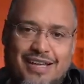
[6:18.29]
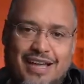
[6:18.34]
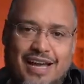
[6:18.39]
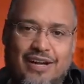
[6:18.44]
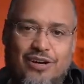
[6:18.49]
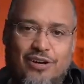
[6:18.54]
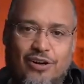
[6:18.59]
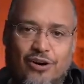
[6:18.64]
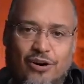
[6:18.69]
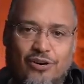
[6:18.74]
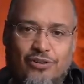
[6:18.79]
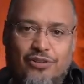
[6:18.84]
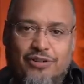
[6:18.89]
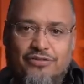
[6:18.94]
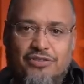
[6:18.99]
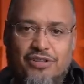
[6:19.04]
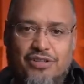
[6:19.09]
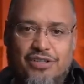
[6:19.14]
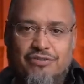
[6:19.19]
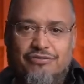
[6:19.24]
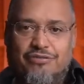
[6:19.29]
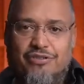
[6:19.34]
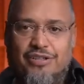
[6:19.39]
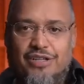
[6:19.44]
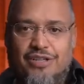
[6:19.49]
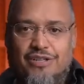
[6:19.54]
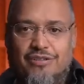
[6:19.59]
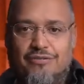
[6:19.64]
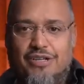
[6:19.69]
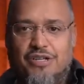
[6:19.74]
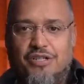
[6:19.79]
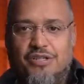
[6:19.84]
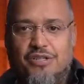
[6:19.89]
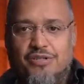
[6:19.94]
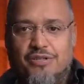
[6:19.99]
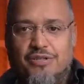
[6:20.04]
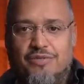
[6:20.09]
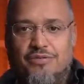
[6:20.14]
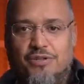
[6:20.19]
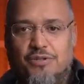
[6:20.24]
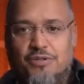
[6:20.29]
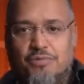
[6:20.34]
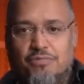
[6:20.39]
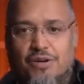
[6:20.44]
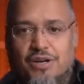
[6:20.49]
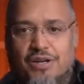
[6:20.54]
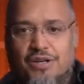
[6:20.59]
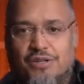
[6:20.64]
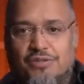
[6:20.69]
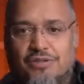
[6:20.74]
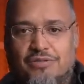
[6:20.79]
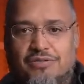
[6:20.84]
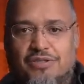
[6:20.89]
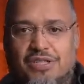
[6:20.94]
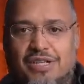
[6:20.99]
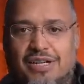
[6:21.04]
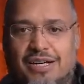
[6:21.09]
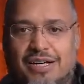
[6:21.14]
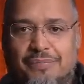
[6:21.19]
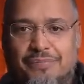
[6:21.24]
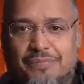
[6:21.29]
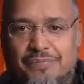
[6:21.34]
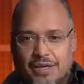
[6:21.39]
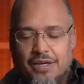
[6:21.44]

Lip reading: at all of the different iterations of those products over time.